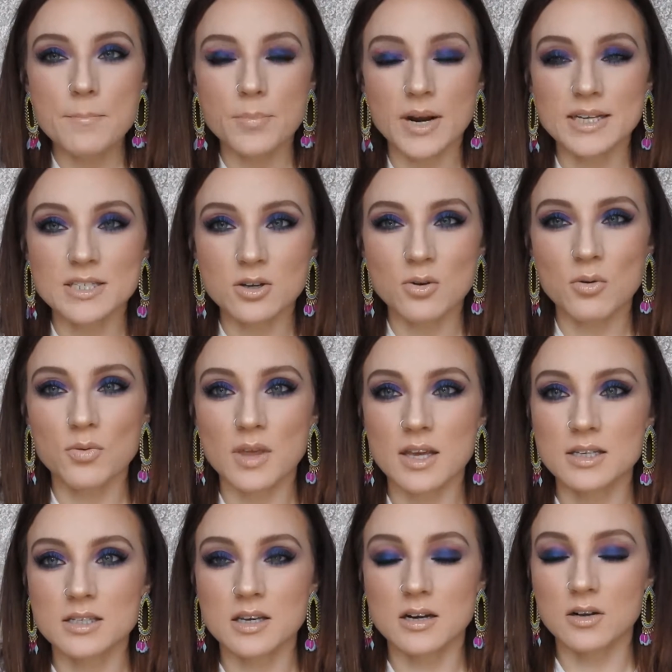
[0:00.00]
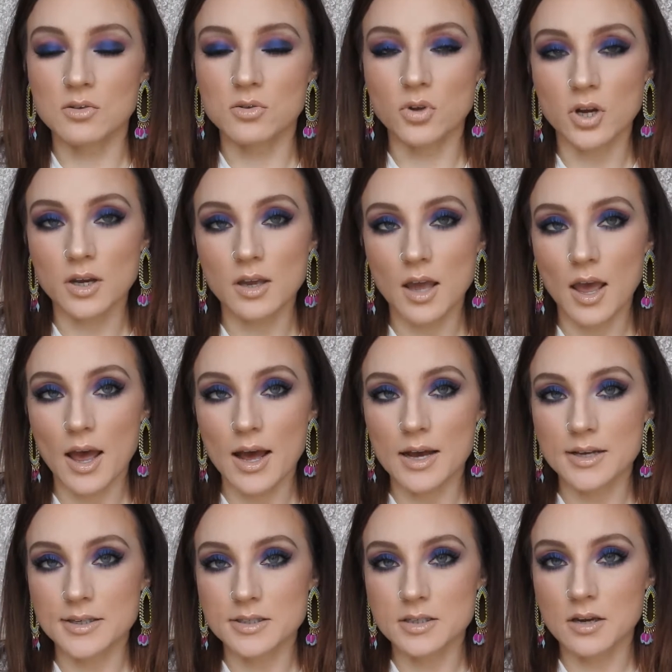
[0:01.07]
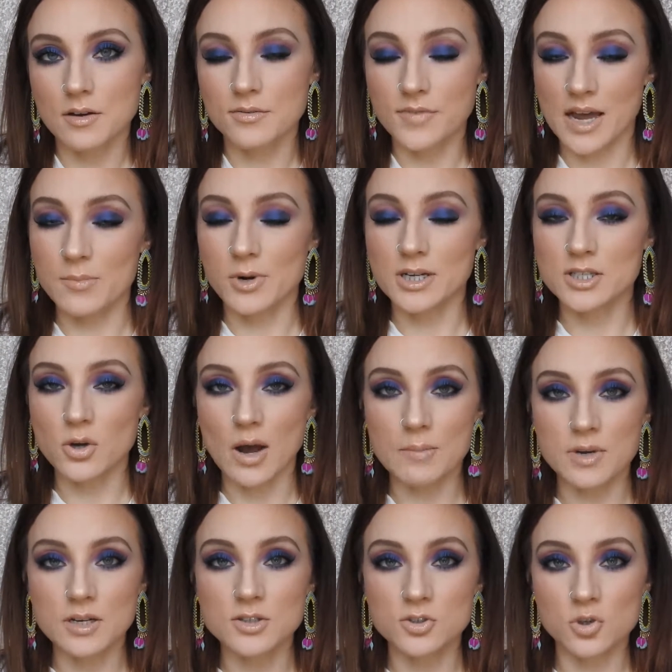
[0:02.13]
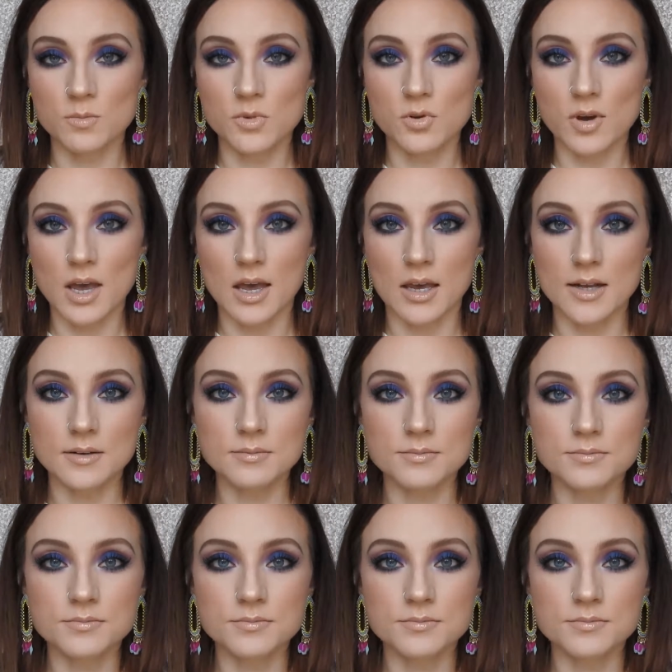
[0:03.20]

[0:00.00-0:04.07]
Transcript: but I still don't think it's gonna look as vibrant. So I'm gonna zoom you in.